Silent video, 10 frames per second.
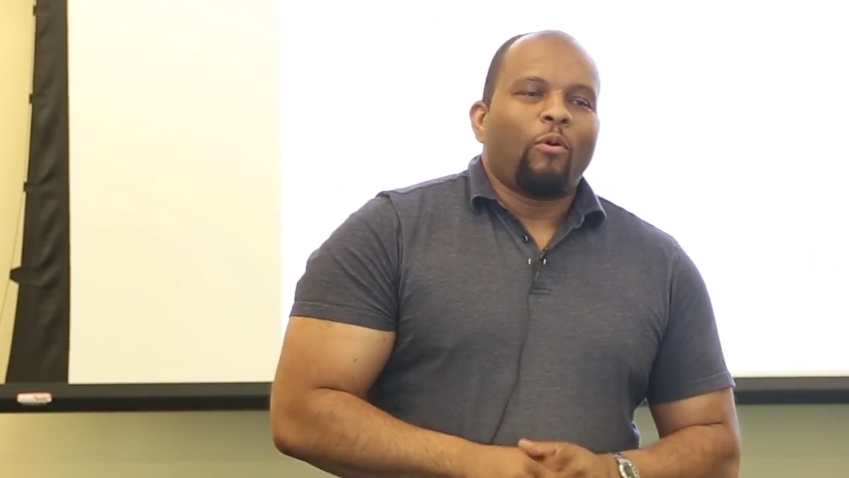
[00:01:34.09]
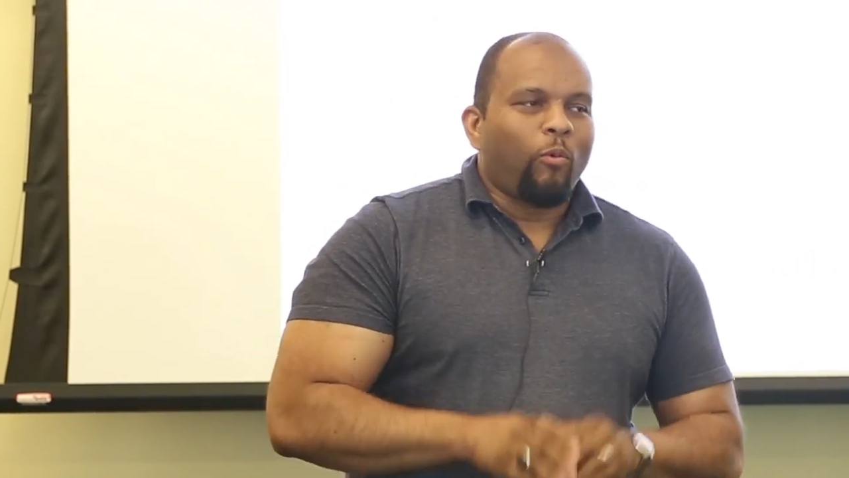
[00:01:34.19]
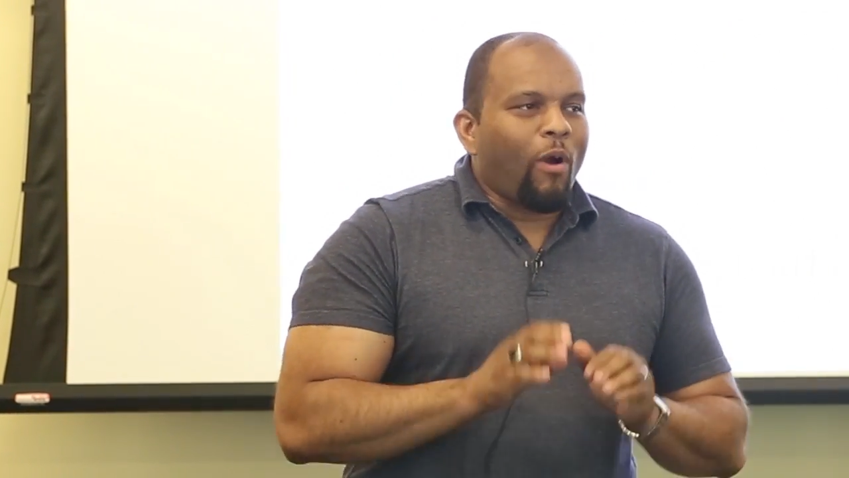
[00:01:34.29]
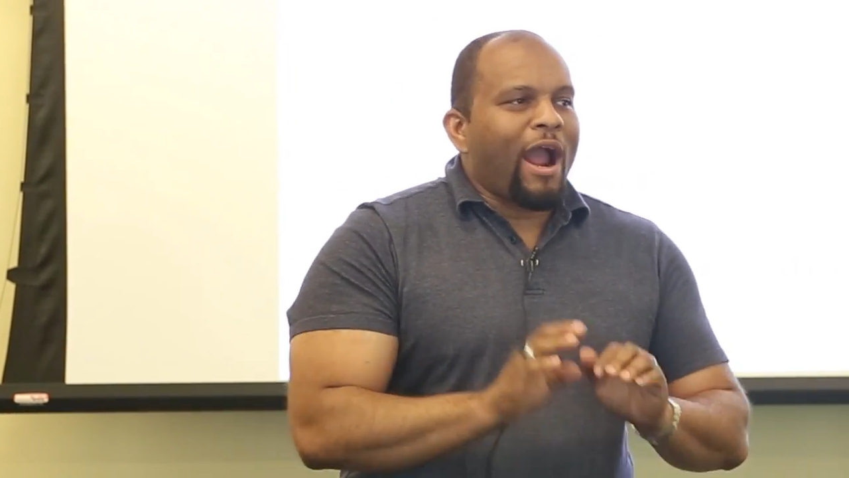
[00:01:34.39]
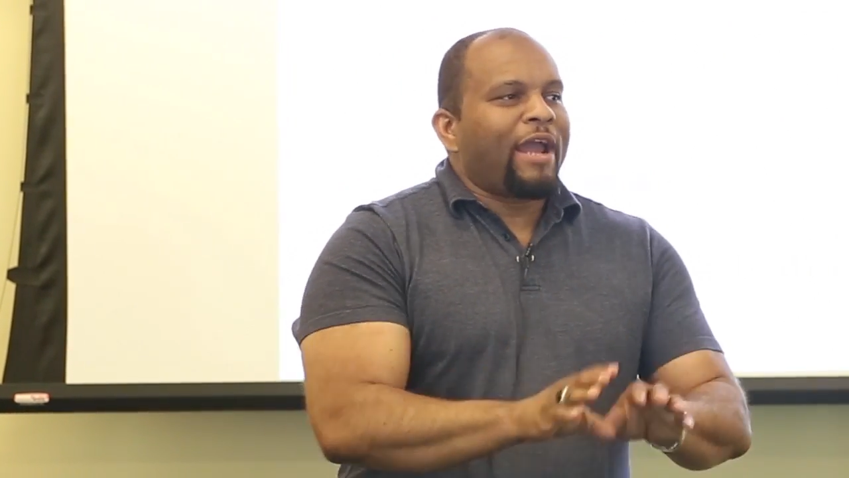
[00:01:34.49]

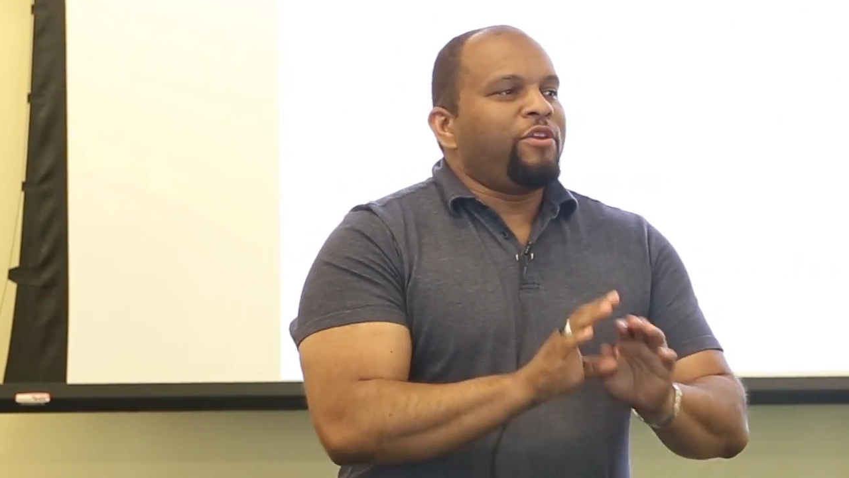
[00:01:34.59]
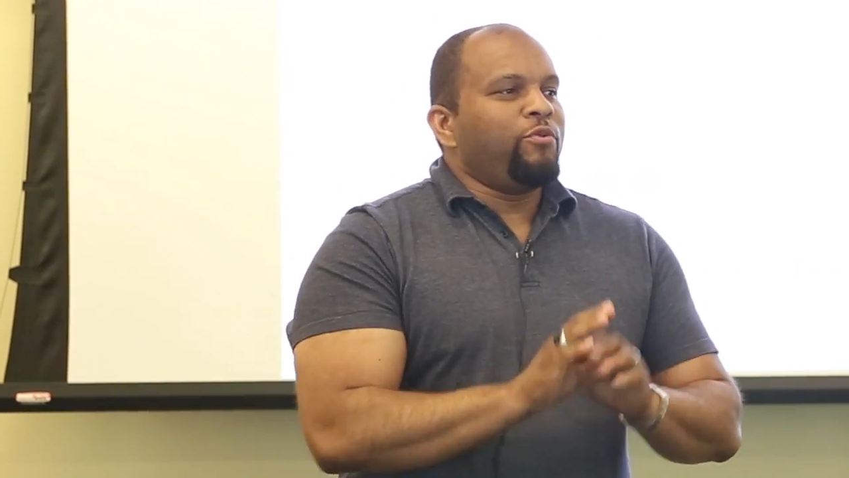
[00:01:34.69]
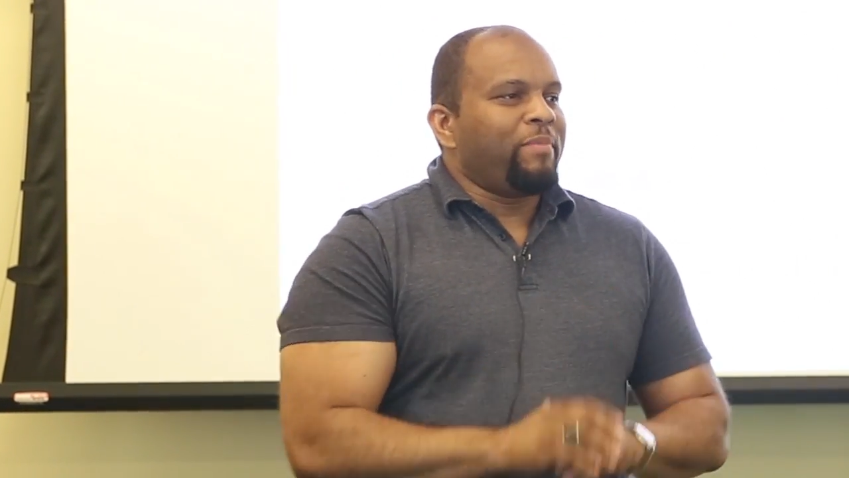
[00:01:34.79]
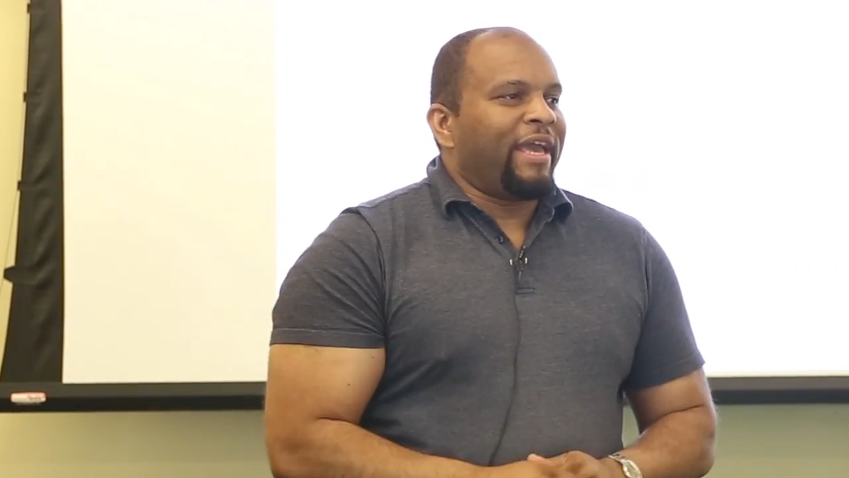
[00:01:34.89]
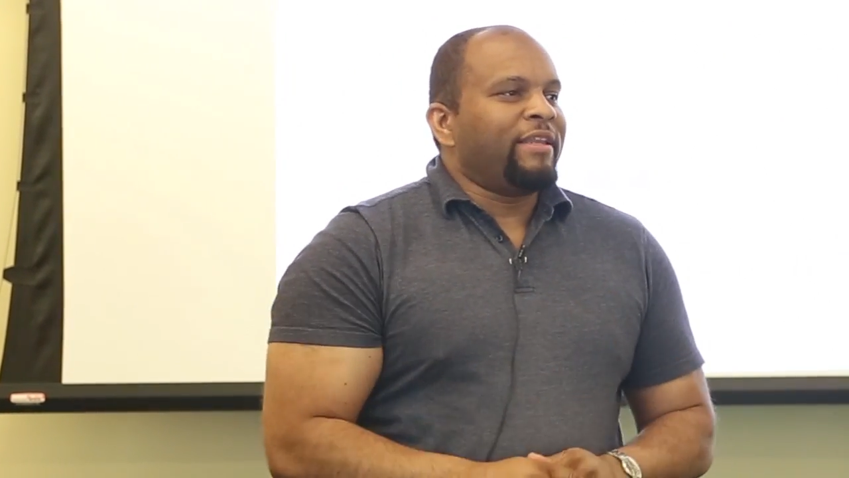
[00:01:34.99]
Why are
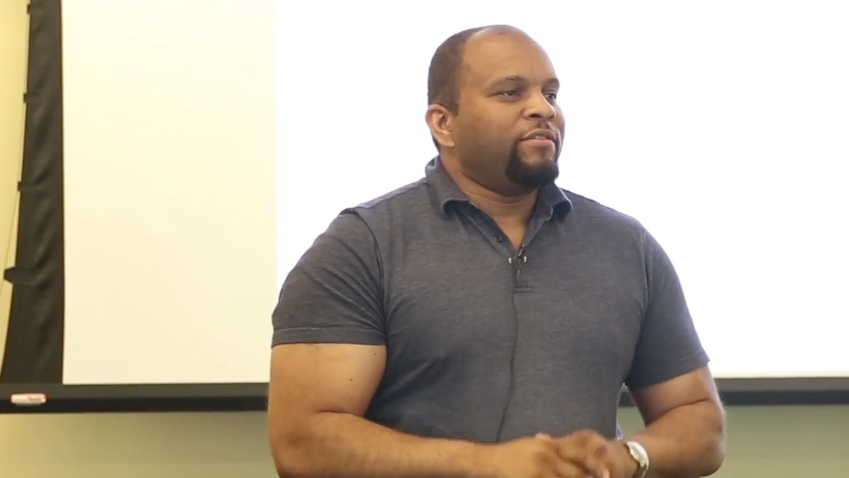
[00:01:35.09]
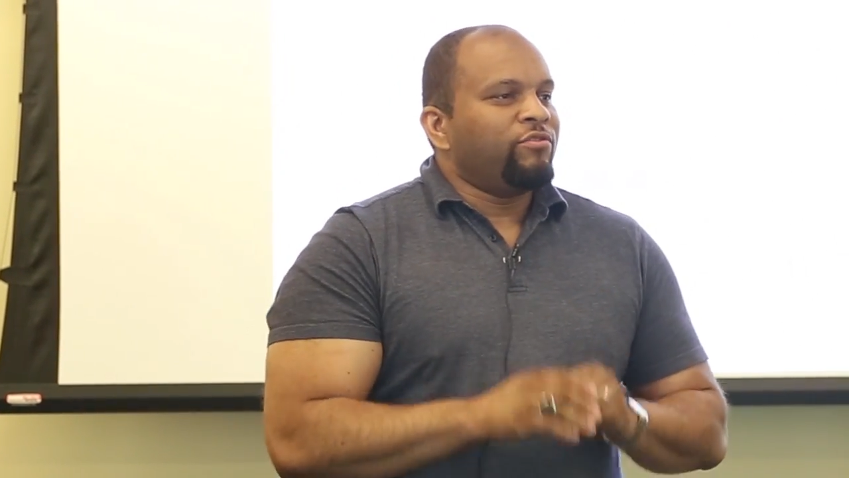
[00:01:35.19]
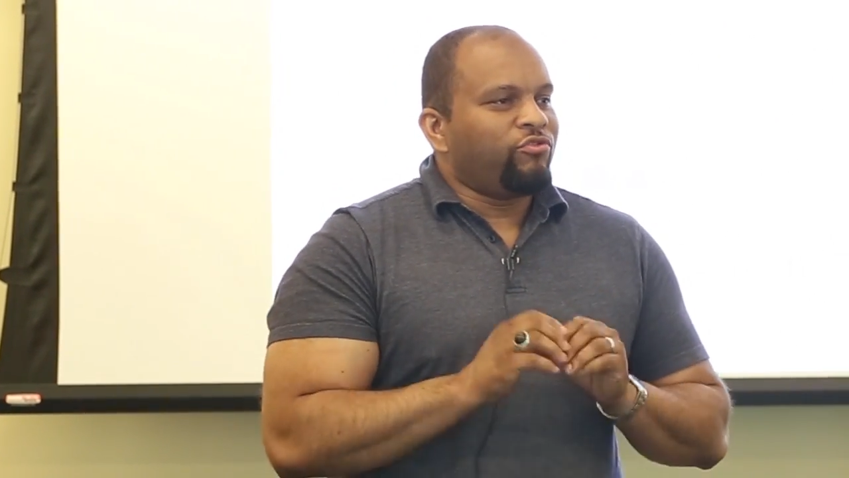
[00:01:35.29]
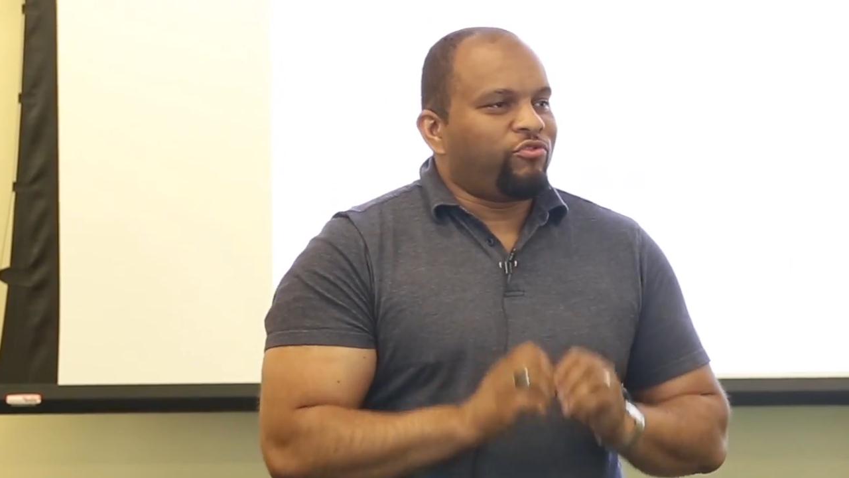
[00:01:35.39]
you men